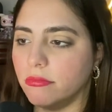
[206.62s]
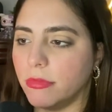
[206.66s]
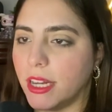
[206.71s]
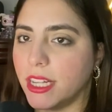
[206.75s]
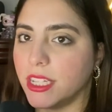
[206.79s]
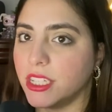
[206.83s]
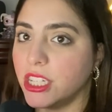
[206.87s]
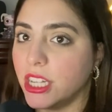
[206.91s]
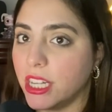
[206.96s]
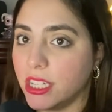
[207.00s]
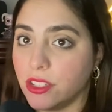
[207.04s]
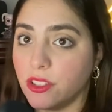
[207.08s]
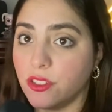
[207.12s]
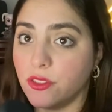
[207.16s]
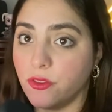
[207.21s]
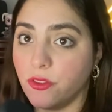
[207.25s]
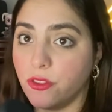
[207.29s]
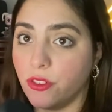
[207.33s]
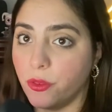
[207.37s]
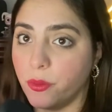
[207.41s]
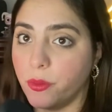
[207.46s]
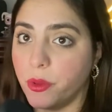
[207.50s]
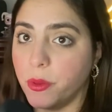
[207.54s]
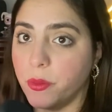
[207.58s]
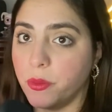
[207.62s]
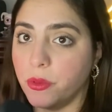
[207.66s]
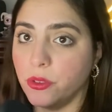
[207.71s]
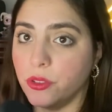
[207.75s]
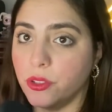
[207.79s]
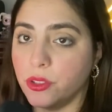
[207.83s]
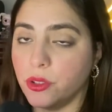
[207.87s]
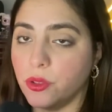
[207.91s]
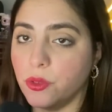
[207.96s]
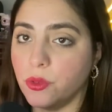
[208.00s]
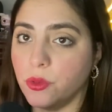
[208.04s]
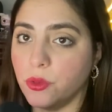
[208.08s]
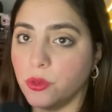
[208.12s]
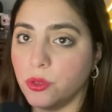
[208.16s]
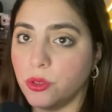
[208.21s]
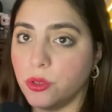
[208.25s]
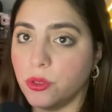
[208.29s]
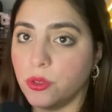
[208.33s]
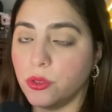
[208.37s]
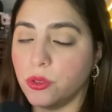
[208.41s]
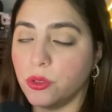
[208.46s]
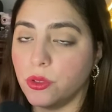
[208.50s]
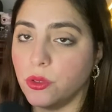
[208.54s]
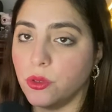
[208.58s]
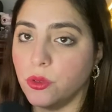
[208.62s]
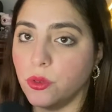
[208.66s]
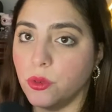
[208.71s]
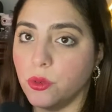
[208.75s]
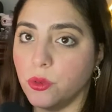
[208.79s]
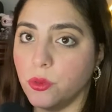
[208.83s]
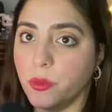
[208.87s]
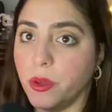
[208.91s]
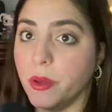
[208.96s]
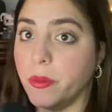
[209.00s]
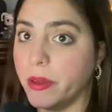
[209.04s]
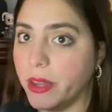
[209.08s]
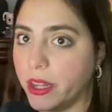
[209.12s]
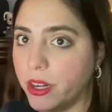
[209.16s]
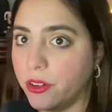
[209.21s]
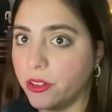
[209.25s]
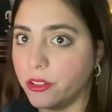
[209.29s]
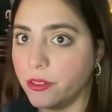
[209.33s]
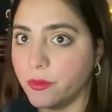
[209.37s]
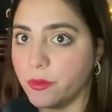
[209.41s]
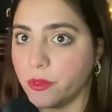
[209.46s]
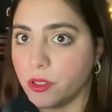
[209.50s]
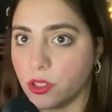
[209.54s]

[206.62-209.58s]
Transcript: a chance for people to to be better.